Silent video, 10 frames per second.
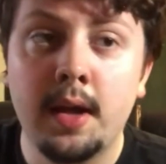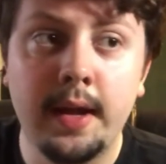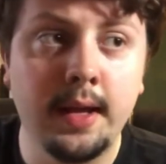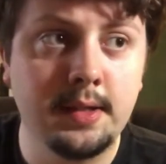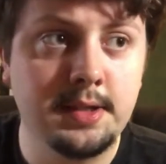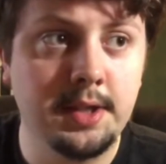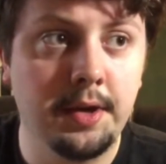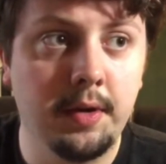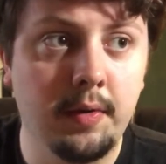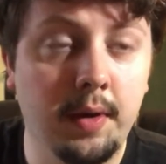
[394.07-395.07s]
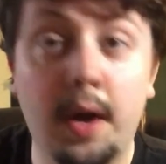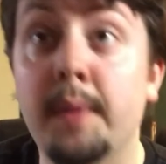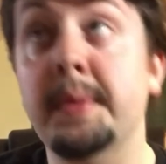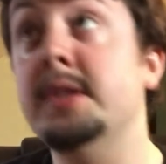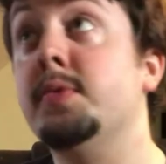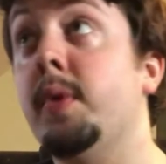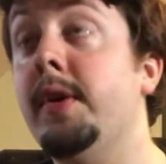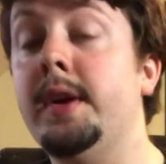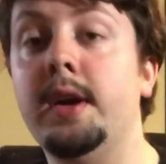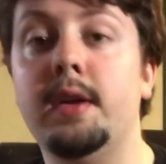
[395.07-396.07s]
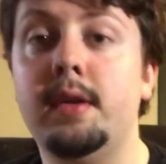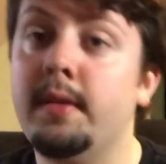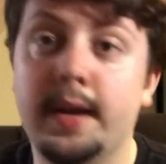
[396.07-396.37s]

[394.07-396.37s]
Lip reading: and so it's really good.